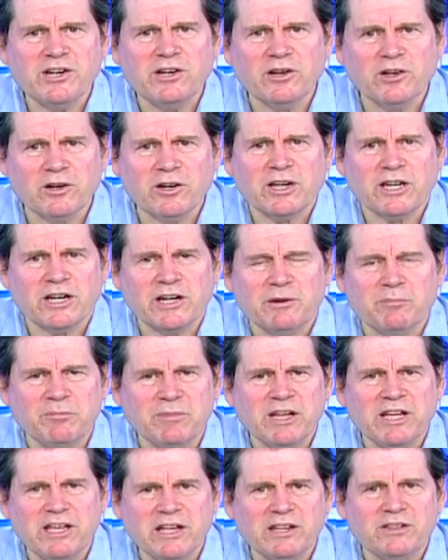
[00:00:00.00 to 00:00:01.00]
looking at
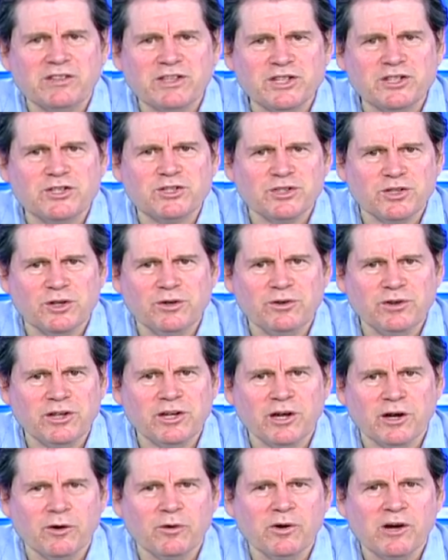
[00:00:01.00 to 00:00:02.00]
me in this
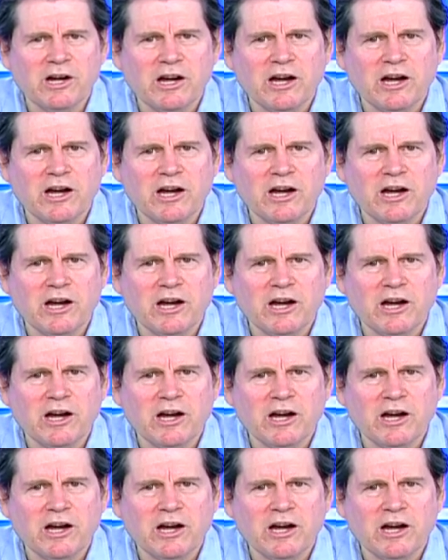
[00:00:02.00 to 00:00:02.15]
studio.